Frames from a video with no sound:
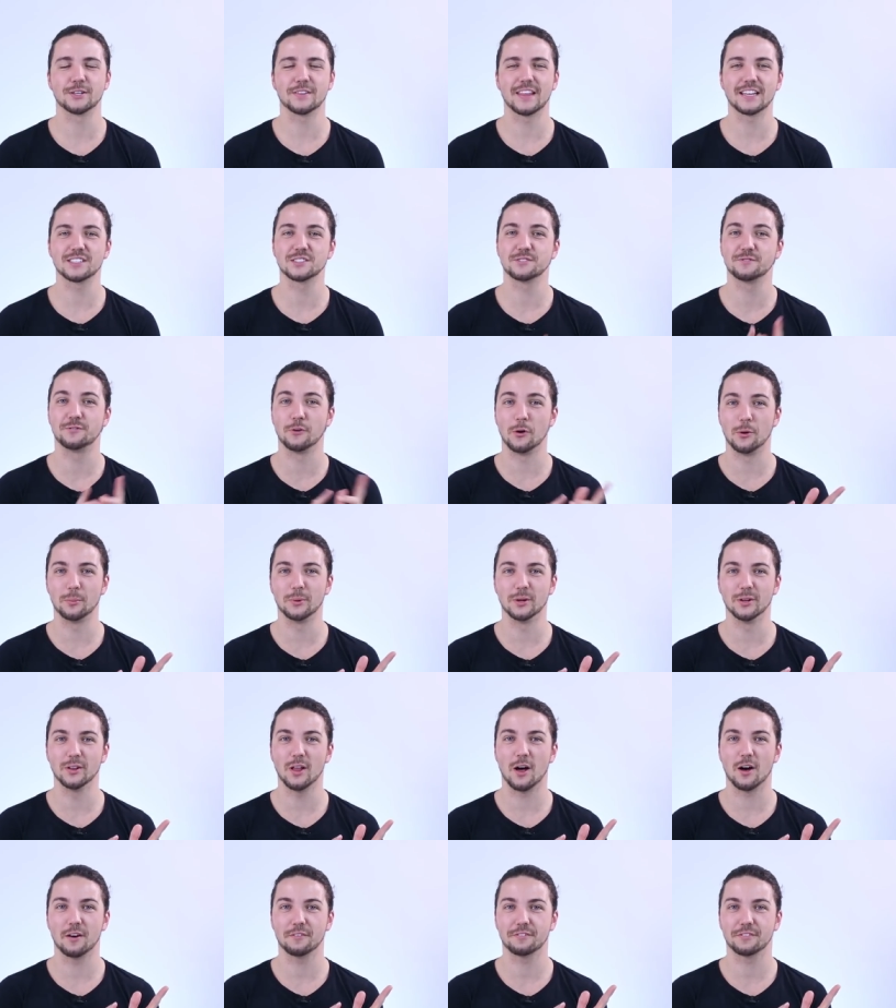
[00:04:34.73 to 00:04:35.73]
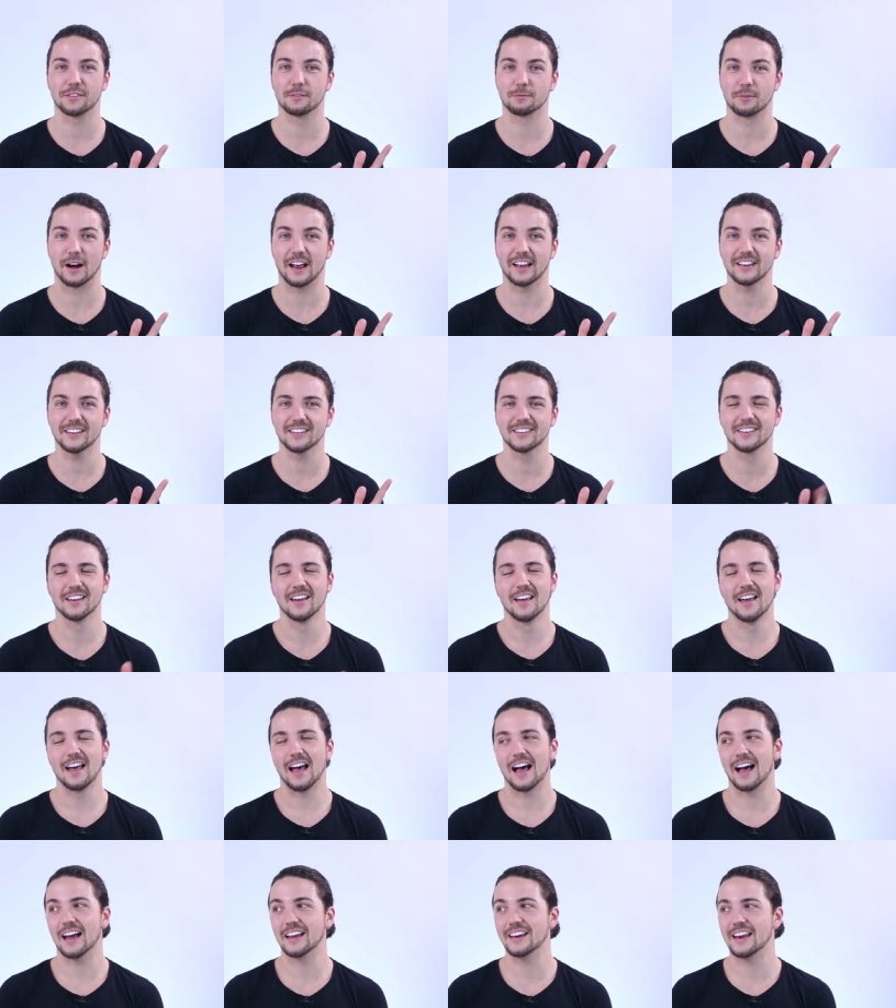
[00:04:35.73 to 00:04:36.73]
so that's formal off the rank.
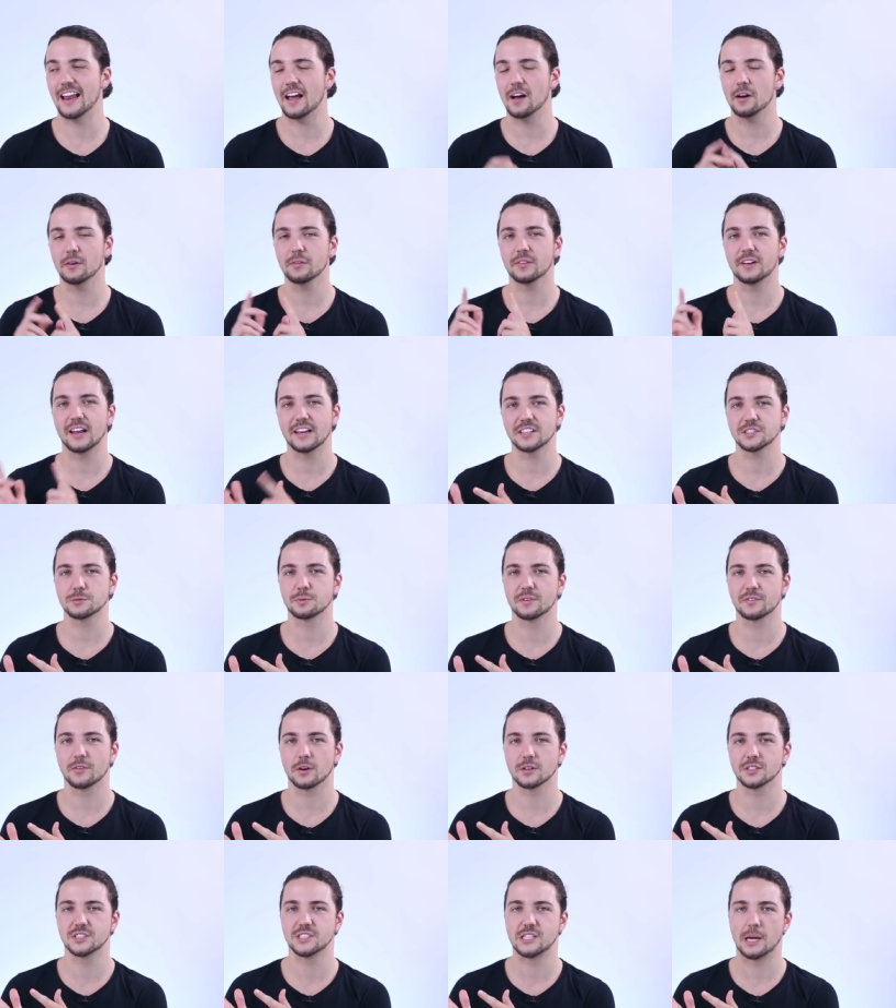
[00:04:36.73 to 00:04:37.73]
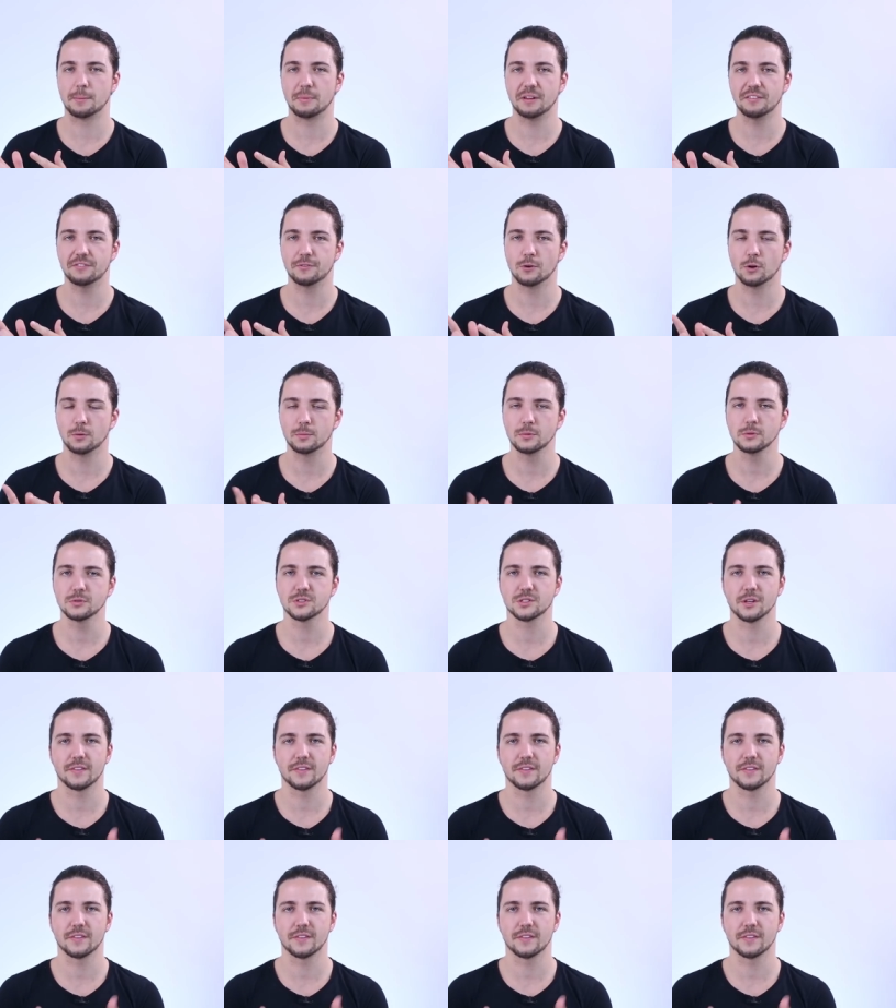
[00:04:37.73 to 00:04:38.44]
Uh, now, next we've got semi-formal.